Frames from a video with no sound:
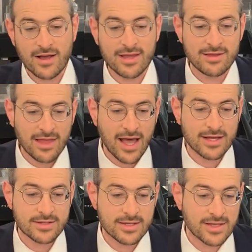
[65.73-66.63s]
And the
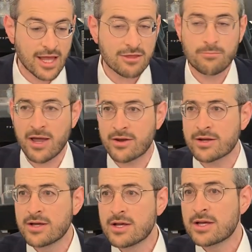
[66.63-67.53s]
last, the tenth parak,
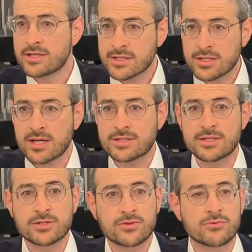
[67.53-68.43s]

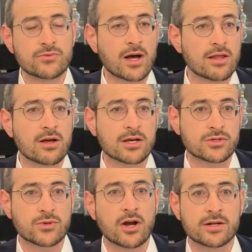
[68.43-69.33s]
discusses certain halachas
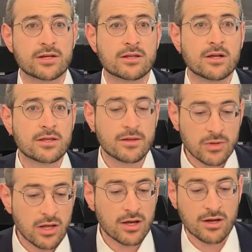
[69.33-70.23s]
regarding the
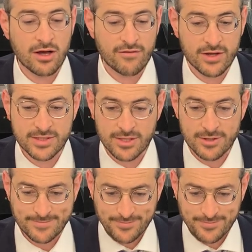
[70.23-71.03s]
malacha of Beitzah.